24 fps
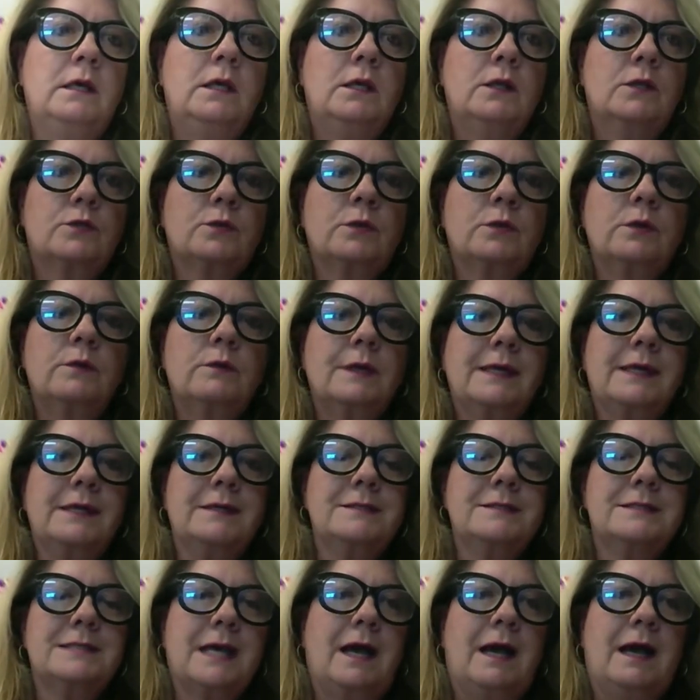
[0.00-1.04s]
through the
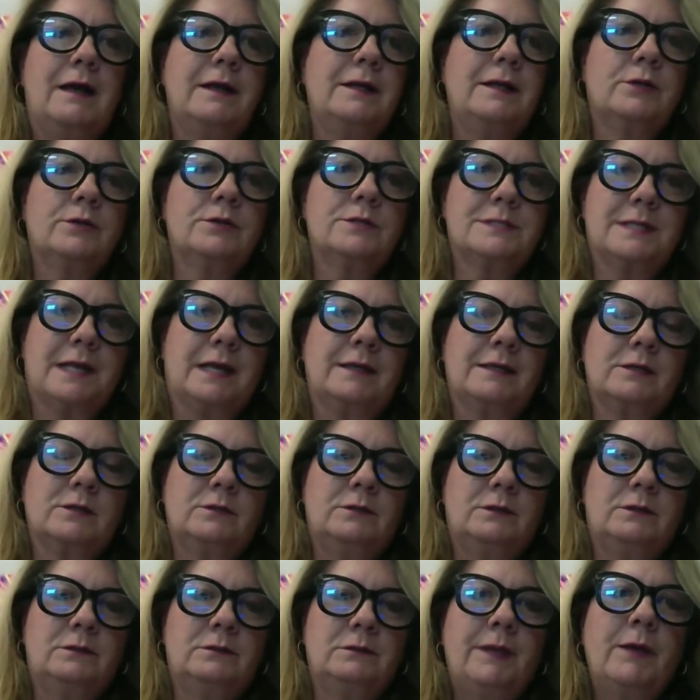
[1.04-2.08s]
entire
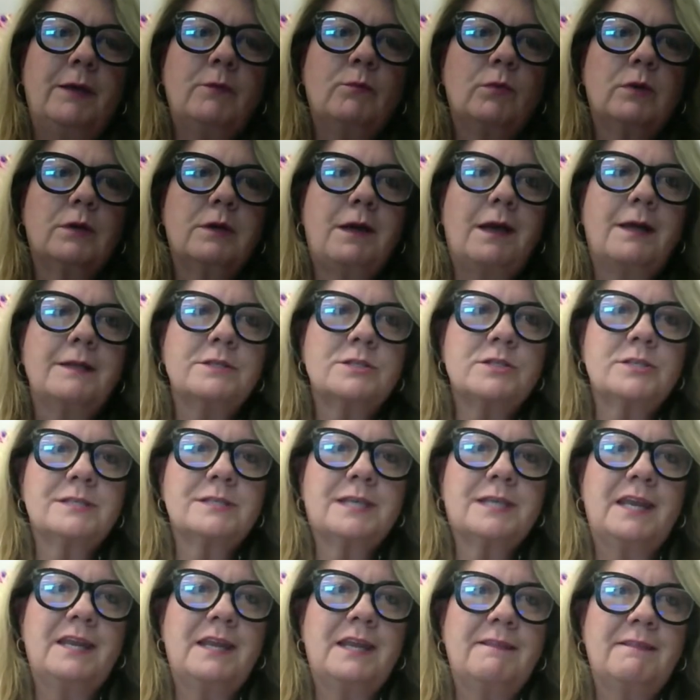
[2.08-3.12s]
cycle? And we're not just
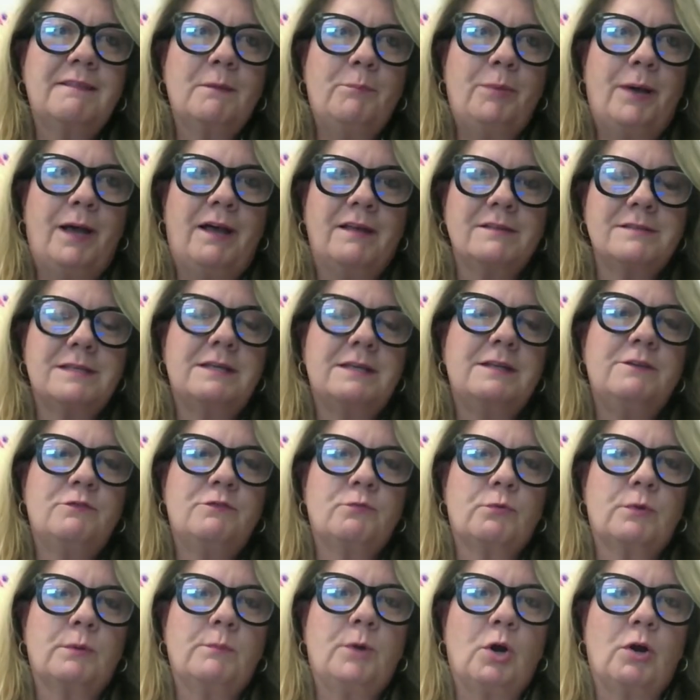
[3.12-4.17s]
getting the positive
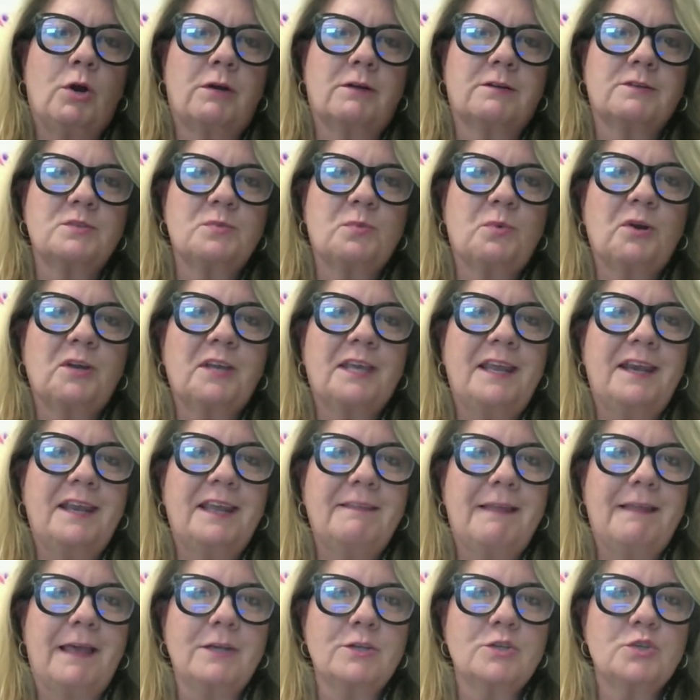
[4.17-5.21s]
remarks, we're getting
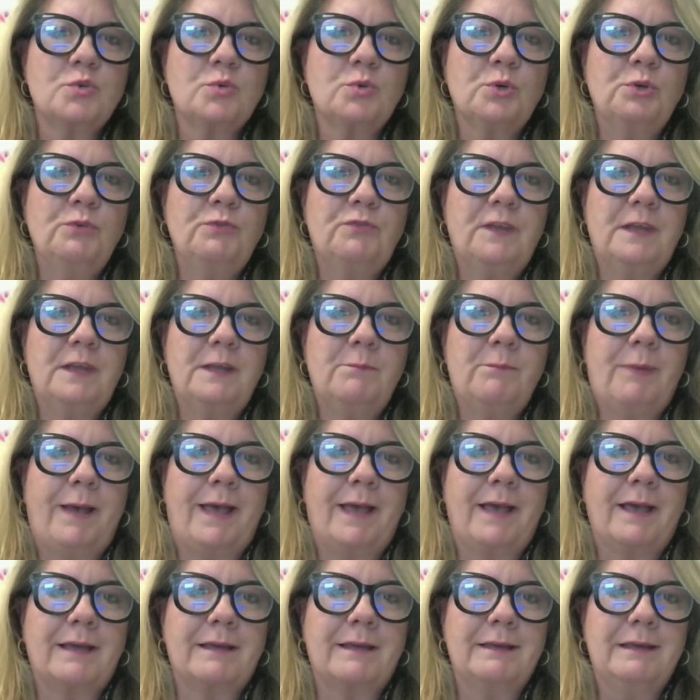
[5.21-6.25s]
that true
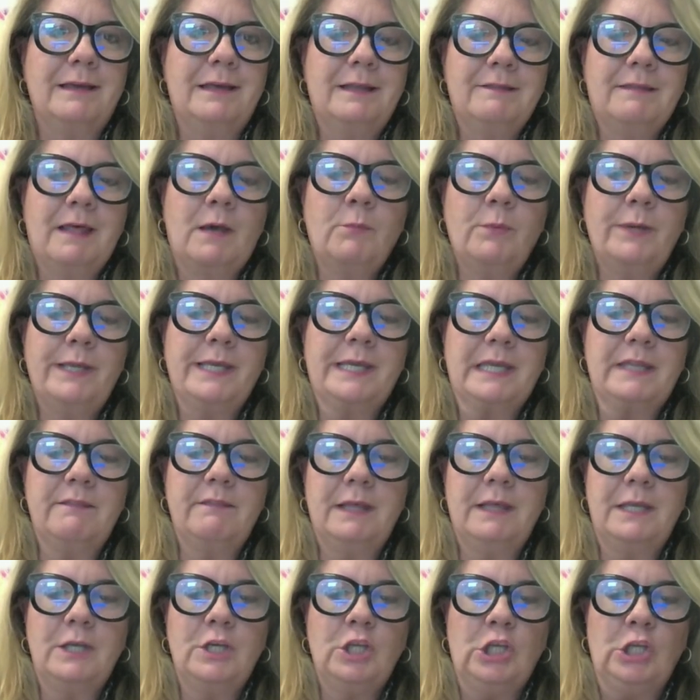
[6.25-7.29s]
feedback that we can
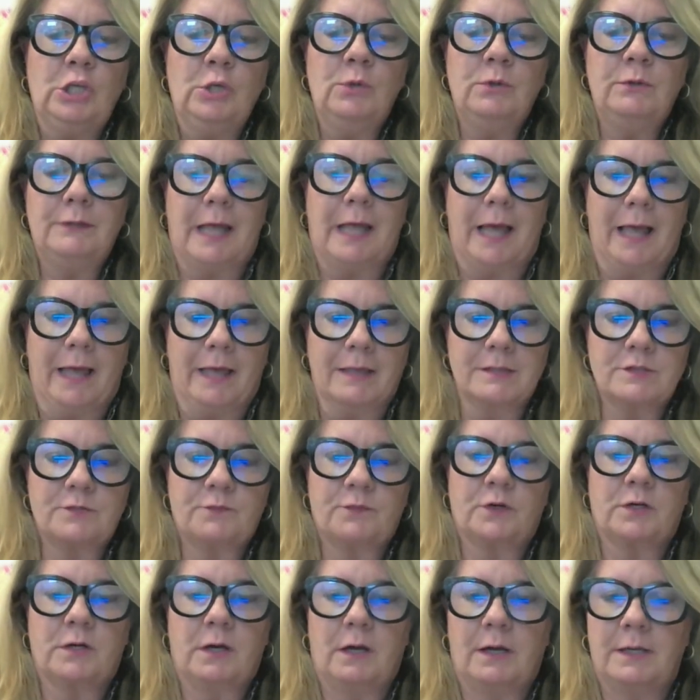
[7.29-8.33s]
then utilize
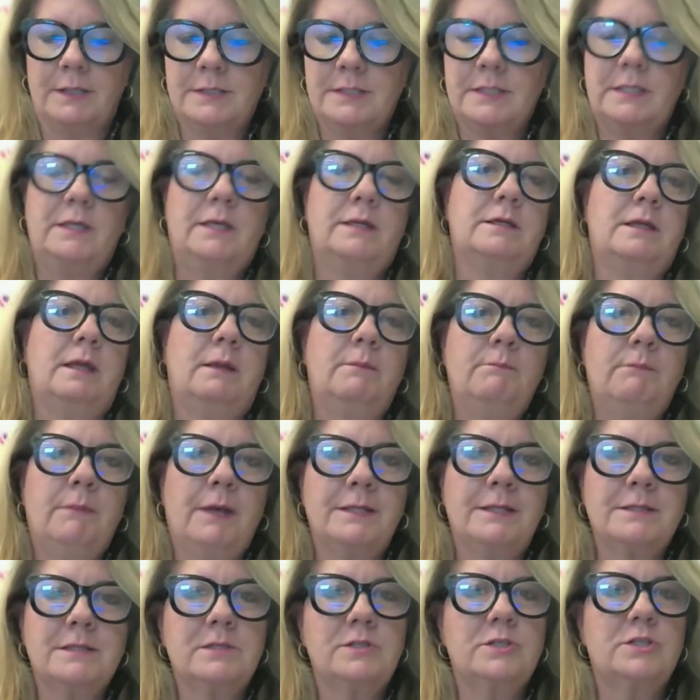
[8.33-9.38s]
for content and
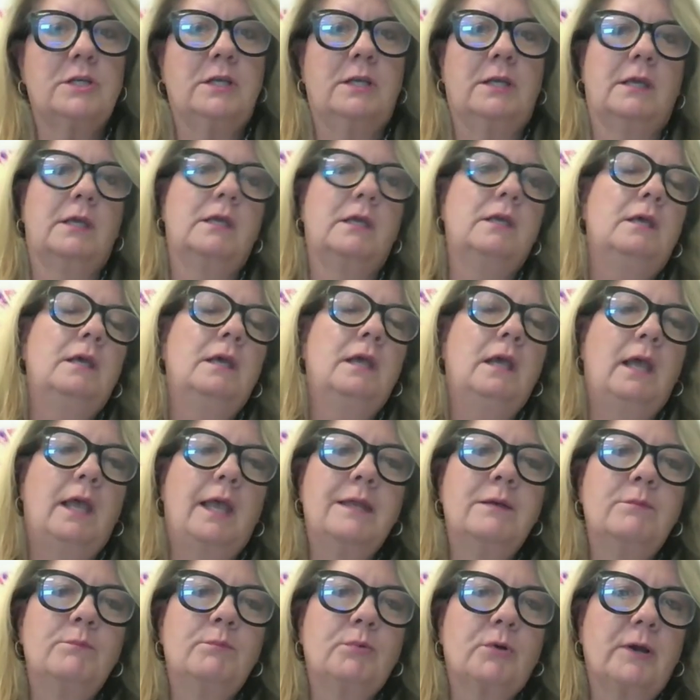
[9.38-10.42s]
messaging
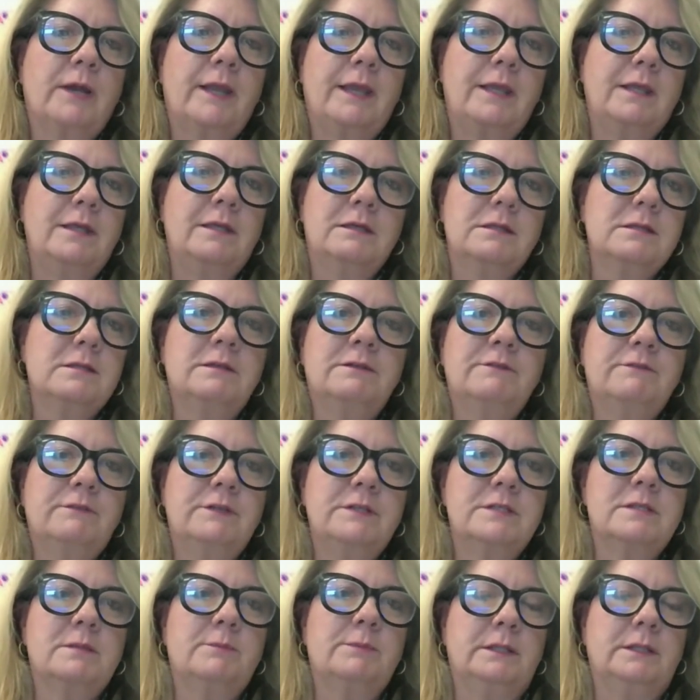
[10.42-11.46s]
and brand
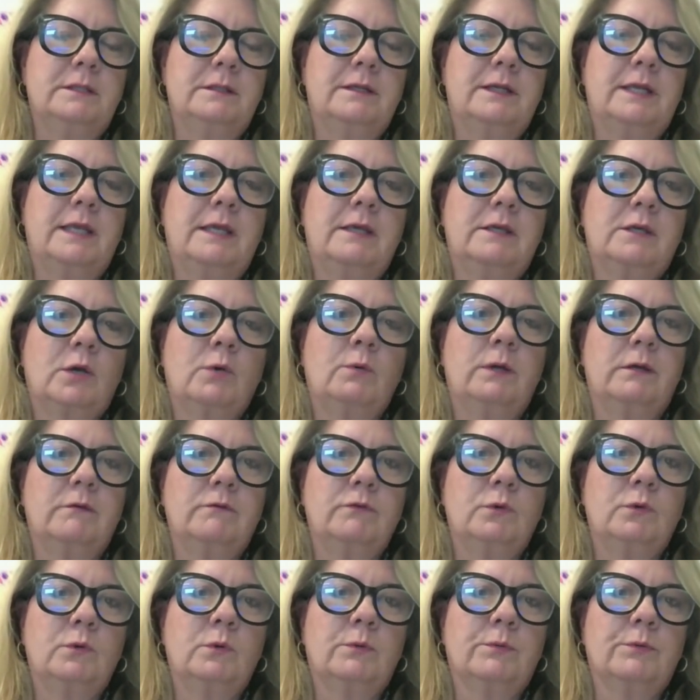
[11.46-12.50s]
visibility going
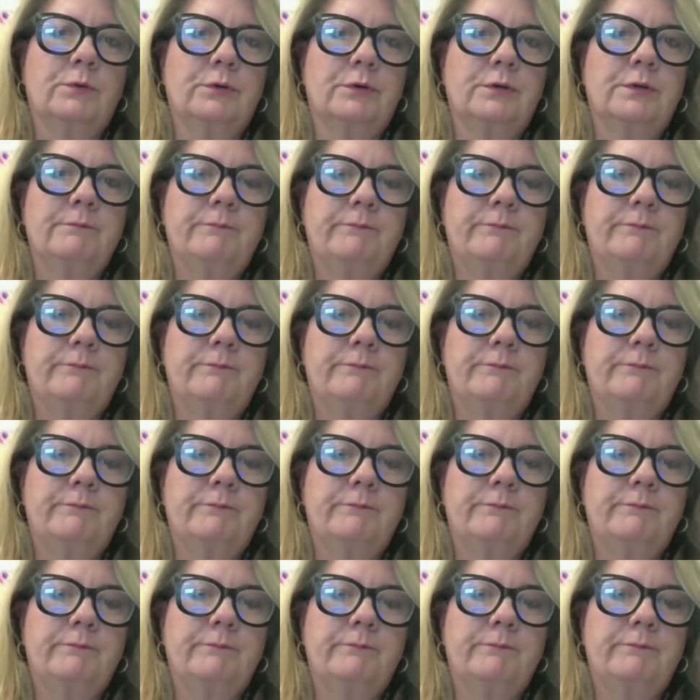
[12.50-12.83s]
forward.